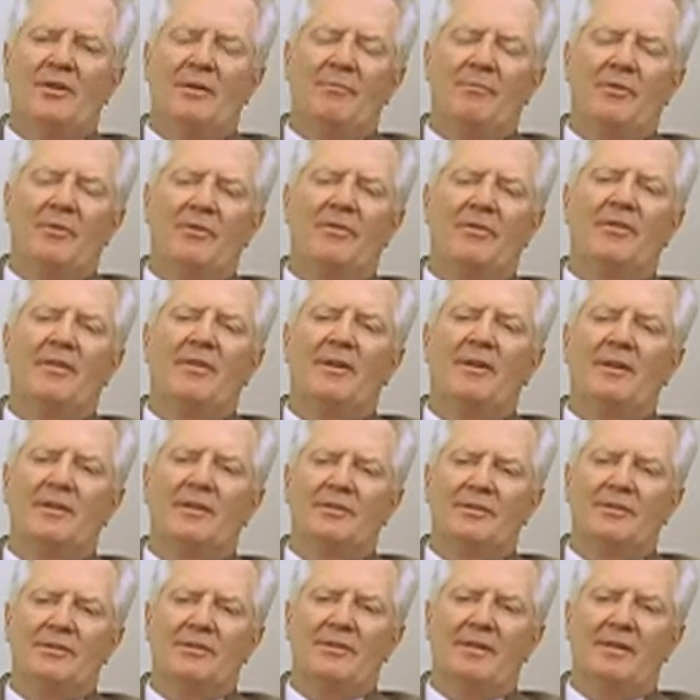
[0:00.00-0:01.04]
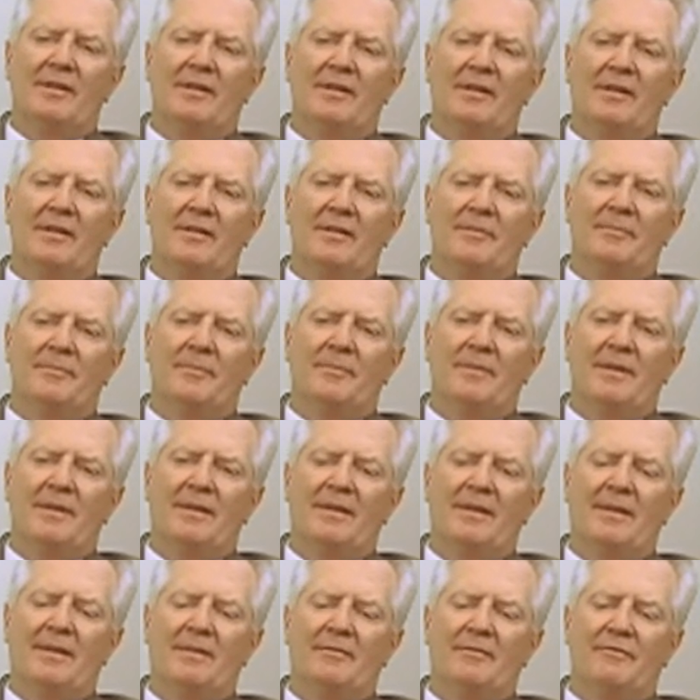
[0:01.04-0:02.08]
number of things.
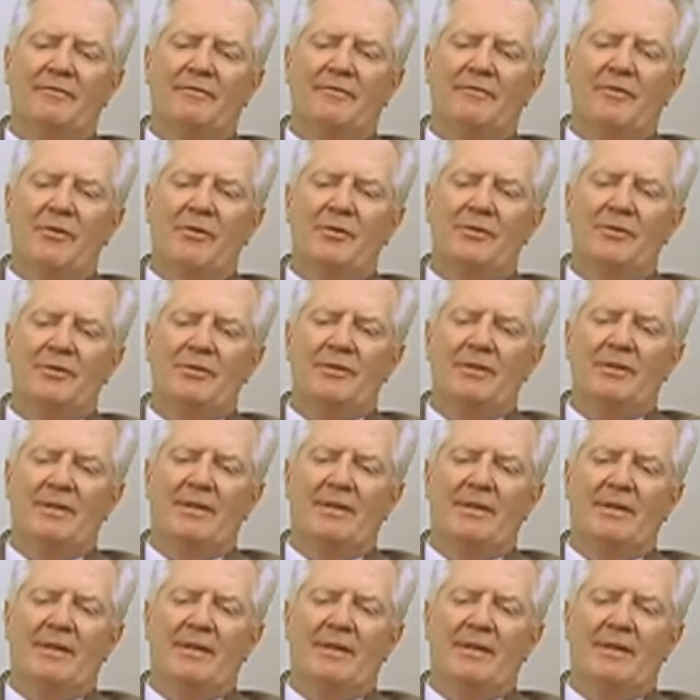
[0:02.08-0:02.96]
First,